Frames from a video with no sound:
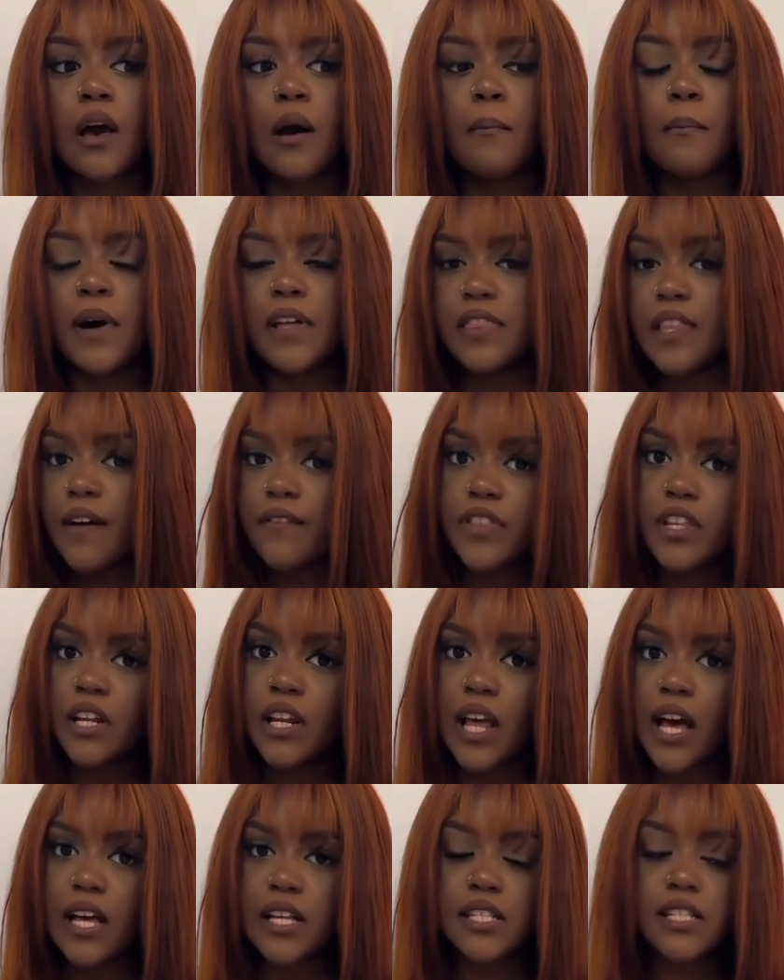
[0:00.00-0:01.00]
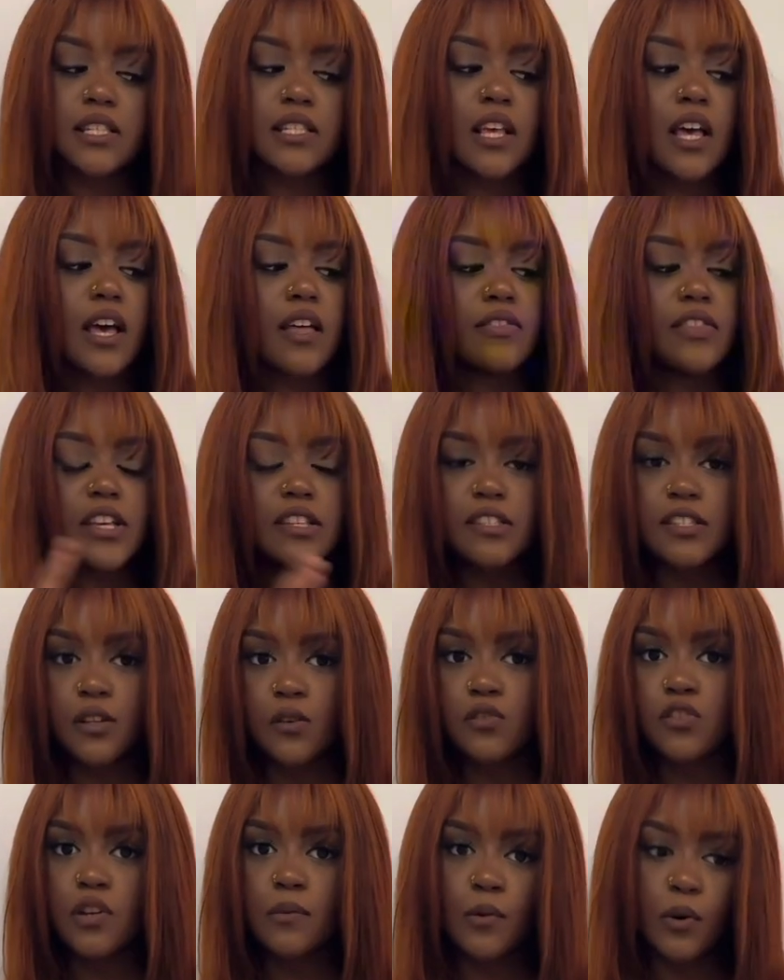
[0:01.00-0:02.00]
But nevertheless, there's still
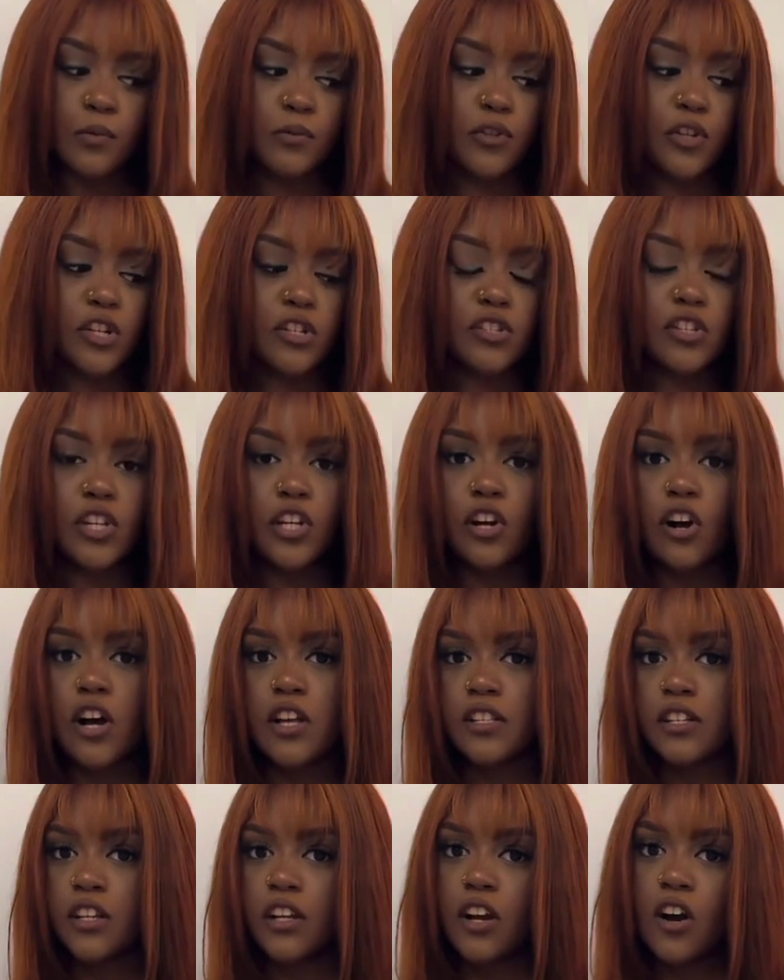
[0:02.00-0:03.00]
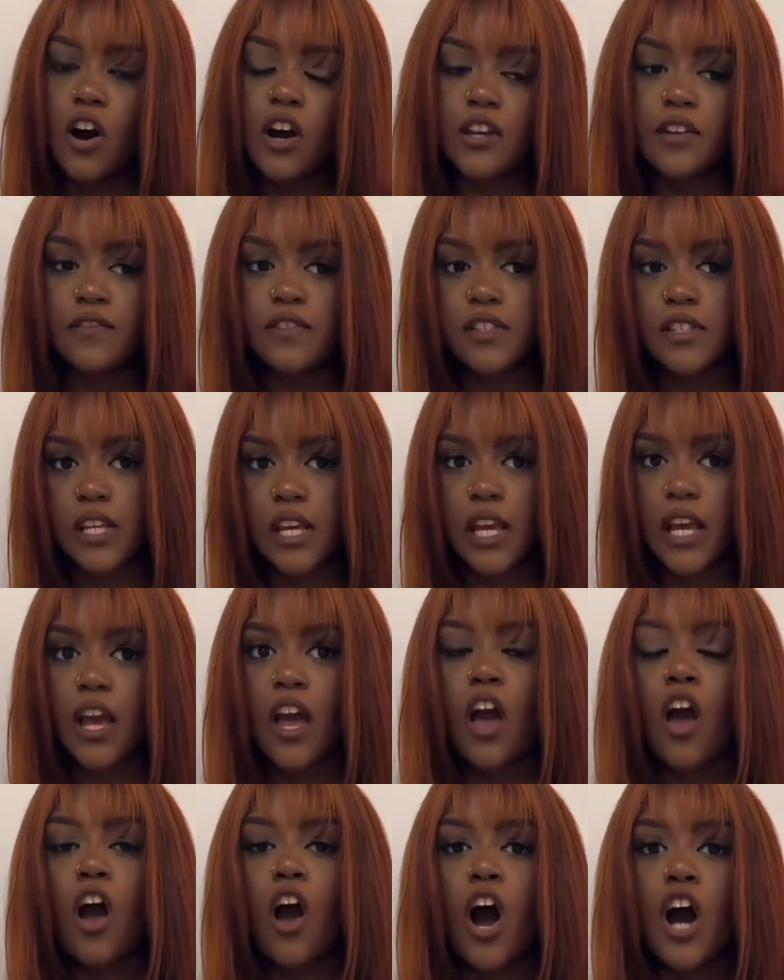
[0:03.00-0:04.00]
some options so you guys can kind of see.
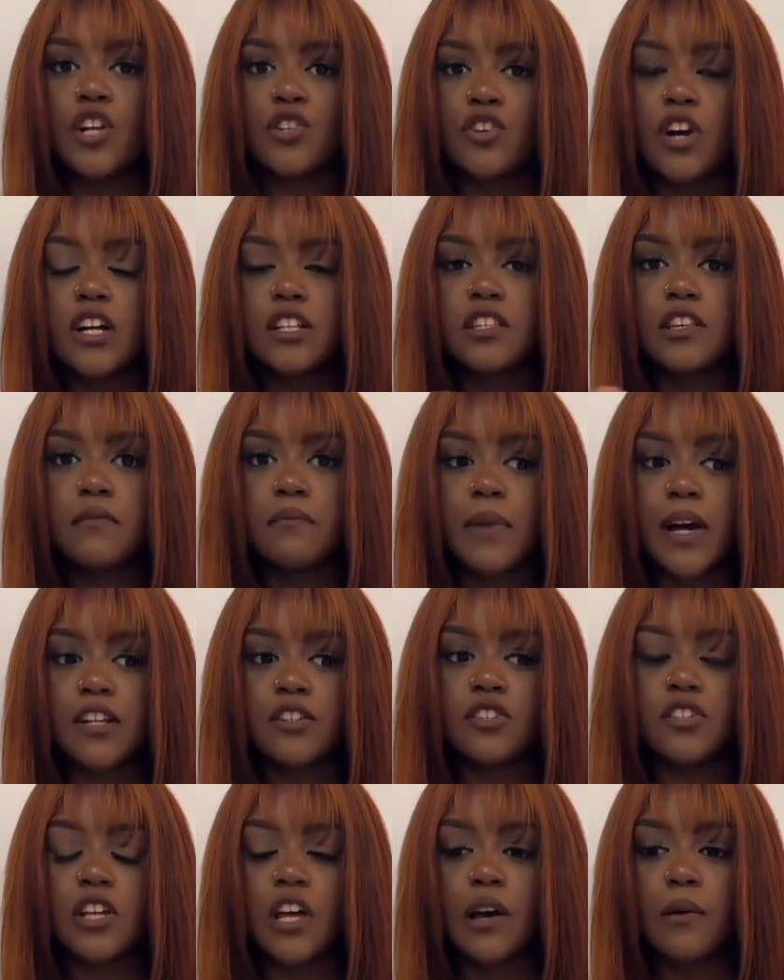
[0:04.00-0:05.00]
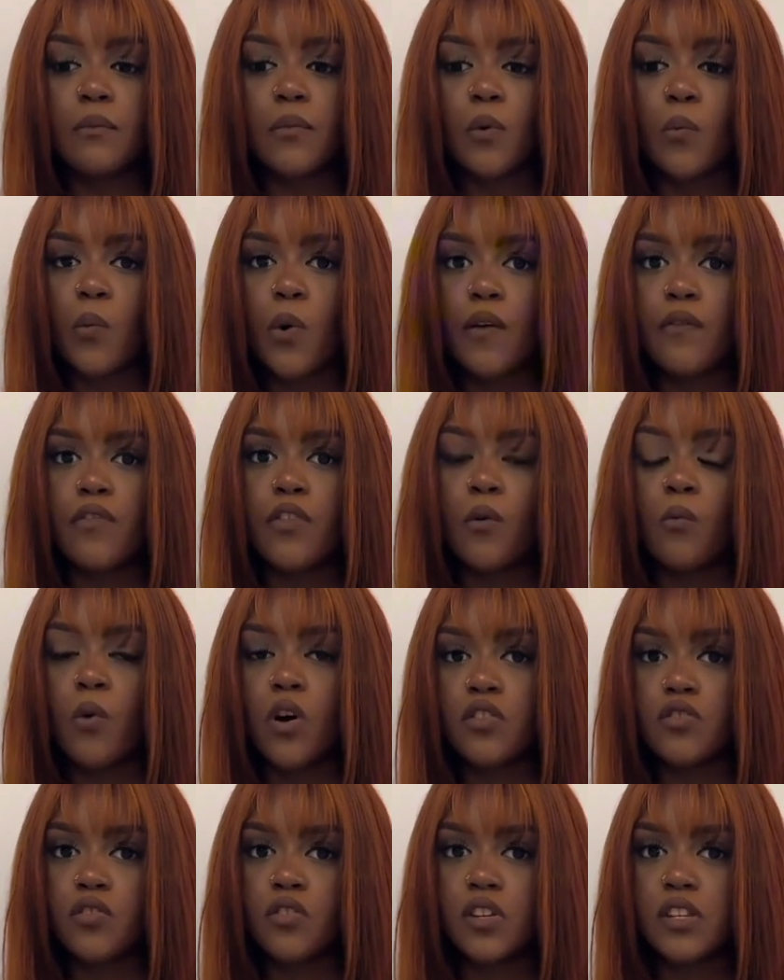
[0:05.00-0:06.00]
I tried to match them with the
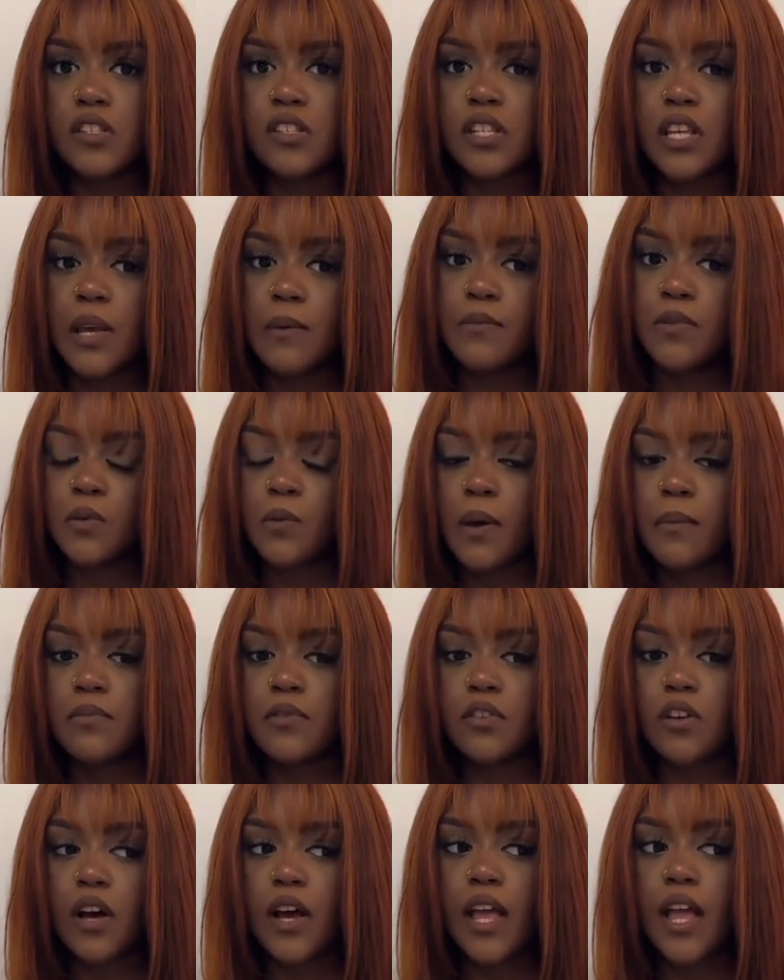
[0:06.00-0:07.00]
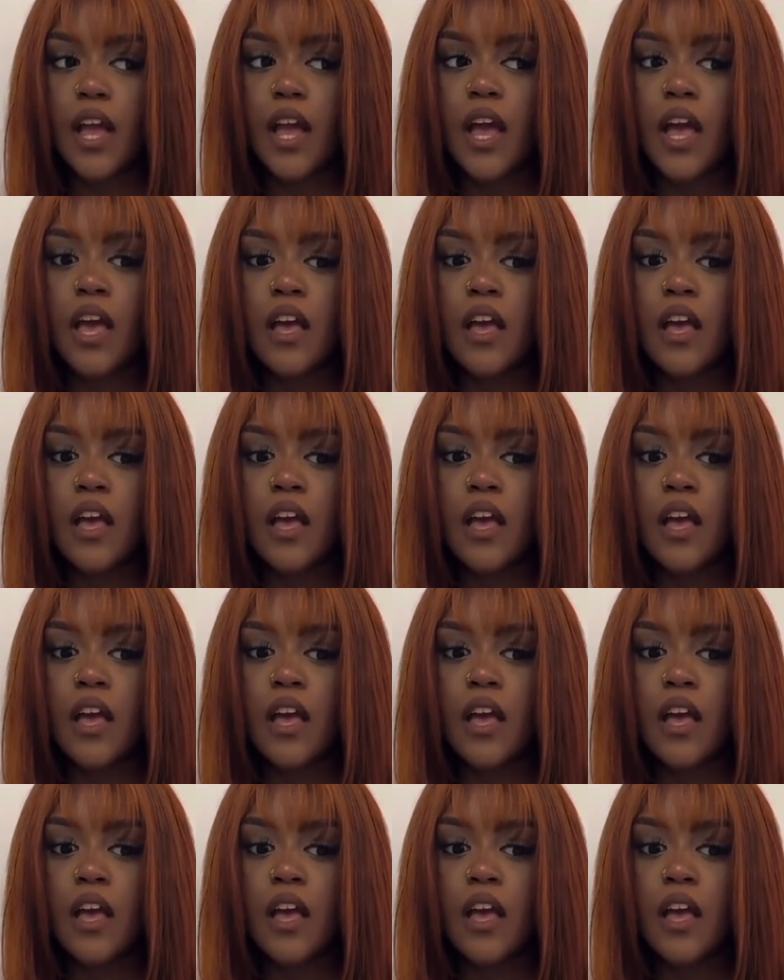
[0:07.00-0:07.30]
ones on the Skims website.